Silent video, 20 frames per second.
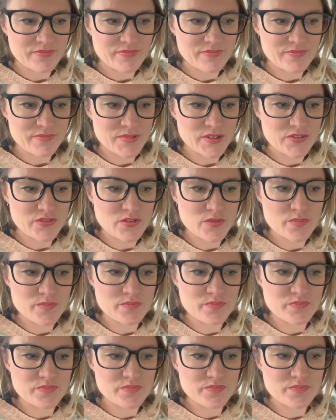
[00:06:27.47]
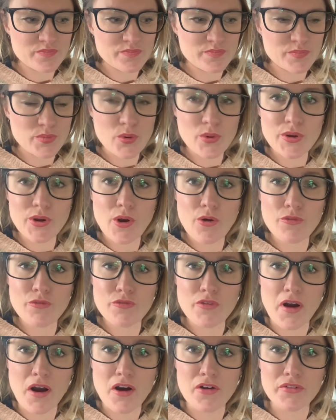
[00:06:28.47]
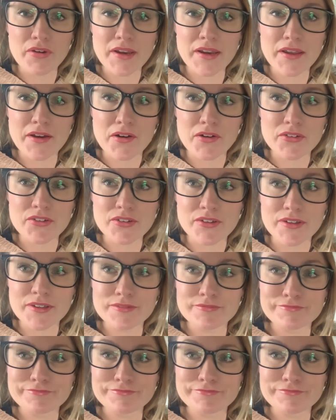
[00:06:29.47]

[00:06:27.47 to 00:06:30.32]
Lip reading: Bit of a boring old fart, really, aren't I?